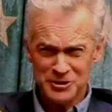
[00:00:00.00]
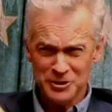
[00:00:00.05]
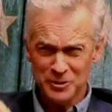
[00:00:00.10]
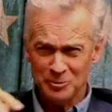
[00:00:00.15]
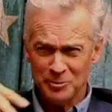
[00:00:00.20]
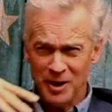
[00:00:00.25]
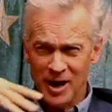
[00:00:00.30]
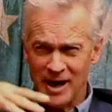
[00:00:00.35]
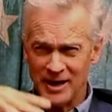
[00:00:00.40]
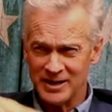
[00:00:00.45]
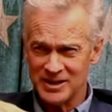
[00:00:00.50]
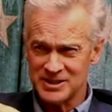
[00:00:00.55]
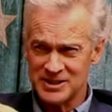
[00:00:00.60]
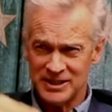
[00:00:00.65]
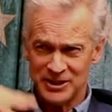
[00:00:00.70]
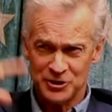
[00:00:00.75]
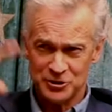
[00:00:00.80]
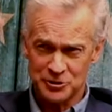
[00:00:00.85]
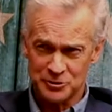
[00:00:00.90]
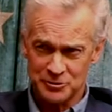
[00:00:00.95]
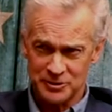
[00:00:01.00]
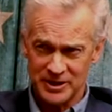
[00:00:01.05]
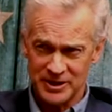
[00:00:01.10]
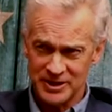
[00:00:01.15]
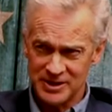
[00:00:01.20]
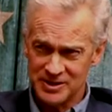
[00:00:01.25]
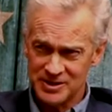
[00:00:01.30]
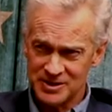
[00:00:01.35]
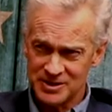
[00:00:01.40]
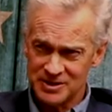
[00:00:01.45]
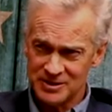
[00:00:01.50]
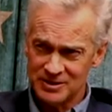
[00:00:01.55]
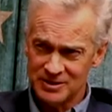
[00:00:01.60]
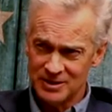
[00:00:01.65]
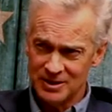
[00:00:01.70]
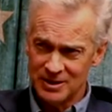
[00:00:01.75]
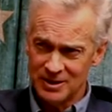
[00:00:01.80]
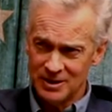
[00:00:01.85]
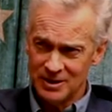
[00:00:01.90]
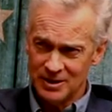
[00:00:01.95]
still bodies in trees.
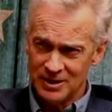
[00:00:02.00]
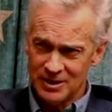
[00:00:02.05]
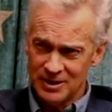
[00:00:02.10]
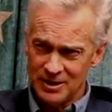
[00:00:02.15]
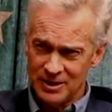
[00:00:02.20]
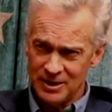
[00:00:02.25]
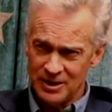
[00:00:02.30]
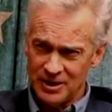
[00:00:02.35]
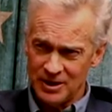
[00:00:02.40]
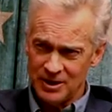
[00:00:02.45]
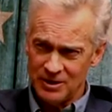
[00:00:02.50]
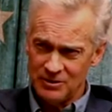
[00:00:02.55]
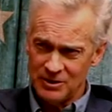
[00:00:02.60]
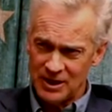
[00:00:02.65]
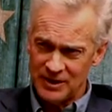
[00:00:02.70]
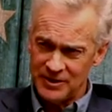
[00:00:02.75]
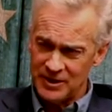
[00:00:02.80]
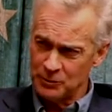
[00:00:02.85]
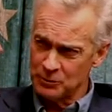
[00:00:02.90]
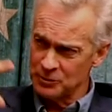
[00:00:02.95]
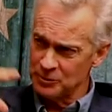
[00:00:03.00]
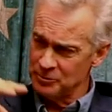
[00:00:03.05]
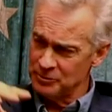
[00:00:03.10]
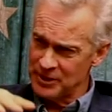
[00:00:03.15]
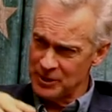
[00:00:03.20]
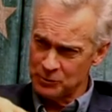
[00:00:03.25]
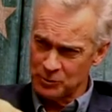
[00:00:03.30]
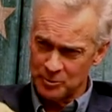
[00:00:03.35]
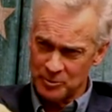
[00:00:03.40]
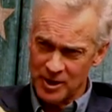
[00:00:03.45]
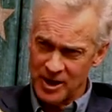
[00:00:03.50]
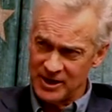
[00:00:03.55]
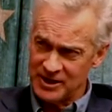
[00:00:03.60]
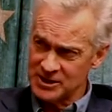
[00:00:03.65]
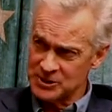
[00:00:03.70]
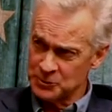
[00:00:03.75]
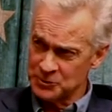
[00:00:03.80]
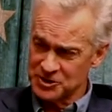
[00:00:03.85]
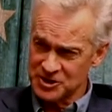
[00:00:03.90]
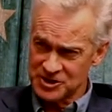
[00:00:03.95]
Oh God! You know, and they were they were
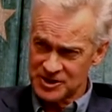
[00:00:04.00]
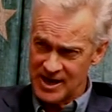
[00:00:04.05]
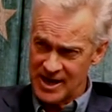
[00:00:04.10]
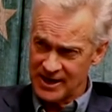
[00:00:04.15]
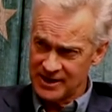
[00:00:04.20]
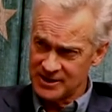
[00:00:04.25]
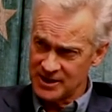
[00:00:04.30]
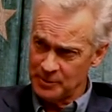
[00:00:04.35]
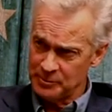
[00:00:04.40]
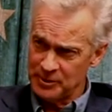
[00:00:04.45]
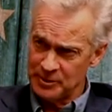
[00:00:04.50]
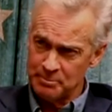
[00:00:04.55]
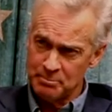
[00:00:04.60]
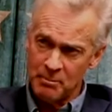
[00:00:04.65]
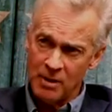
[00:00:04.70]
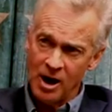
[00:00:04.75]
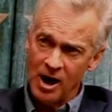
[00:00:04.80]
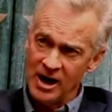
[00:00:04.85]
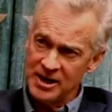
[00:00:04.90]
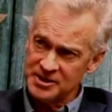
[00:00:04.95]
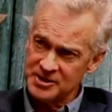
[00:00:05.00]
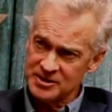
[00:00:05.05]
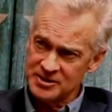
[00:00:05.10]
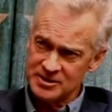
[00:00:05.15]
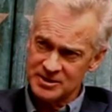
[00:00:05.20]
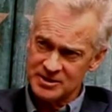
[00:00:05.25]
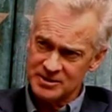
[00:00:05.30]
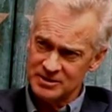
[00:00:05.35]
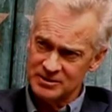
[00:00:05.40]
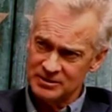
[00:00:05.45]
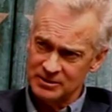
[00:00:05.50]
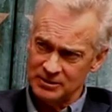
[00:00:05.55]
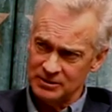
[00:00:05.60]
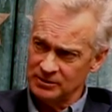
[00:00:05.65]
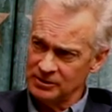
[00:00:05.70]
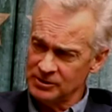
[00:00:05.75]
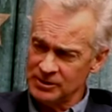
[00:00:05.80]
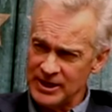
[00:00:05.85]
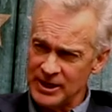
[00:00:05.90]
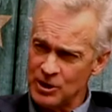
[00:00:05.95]
bodies that were stacked up in mosques, it
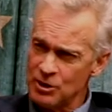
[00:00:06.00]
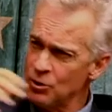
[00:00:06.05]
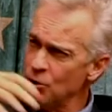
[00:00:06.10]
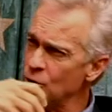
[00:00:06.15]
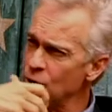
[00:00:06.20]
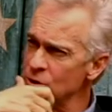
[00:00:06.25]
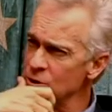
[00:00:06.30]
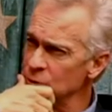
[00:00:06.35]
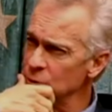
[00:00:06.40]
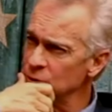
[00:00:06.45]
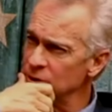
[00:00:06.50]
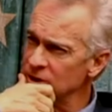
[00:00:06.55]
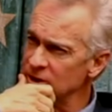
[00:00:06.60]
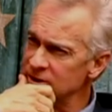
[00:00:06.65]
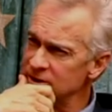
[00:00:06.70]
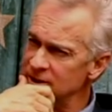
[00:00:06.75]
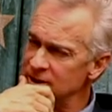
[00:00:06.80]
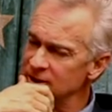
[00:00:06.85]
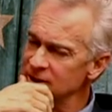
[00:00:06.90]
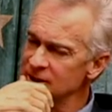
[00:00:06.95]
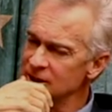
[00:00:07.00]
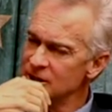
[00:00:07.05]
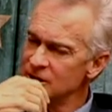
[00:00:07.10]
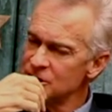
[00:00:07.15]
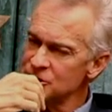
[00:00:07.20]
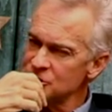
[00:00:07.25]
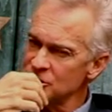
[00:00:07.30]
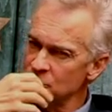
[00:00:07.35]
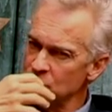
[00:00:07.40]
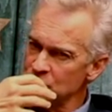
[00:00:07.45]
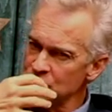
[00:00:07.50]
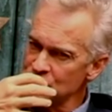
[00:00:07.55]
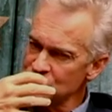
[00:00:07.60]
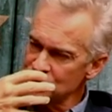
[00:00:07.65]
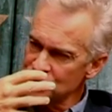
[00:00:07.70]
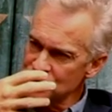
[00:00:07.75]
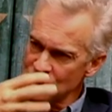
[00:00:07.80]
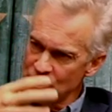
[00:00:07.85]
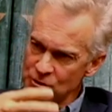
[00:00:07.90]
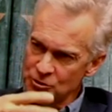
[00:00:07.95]
looked like cordwood in there. So it was
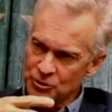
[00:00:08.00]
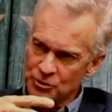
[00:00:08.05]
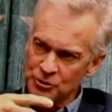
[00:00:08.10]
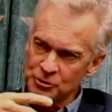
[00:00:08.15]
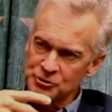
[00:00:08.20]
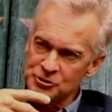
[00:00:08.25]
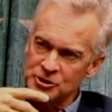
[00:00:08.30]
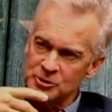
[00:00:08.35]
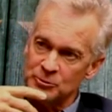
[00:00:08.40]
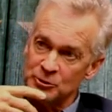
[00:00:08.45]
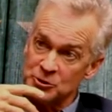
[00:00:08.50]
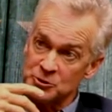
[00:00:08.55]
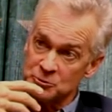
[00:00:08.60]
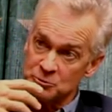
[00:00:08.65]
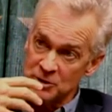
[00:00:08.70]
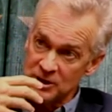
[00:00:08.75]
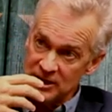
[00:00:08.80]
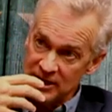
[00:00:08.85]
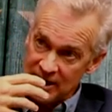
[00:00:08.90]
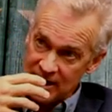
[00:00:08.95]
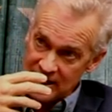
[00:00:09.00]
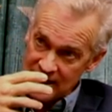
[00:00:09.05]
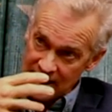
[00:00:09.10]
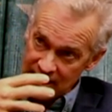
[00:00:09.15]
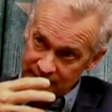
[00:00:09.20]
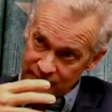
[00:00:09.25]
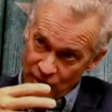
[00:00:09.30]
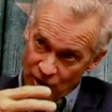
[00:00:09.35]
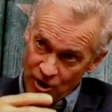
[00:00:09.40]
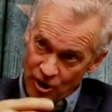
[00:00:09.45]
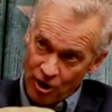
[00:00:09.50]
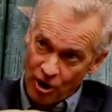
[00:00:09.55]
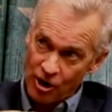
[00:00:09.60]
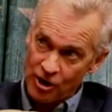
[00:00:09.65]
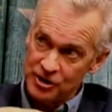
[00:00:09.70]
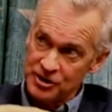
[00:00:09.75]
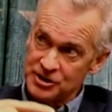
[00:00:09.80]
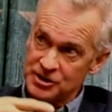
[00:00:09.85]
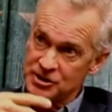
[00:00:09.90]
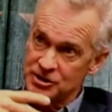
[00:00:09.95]
so gruesome. It was really kind of
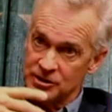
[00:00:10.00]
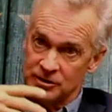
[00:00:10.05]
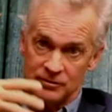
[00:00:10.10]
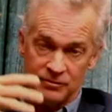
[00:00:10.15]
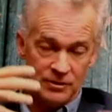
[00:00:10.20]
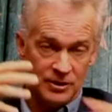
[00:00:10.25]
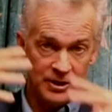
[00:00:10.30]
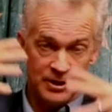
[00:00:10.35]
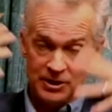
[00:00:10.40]
hard to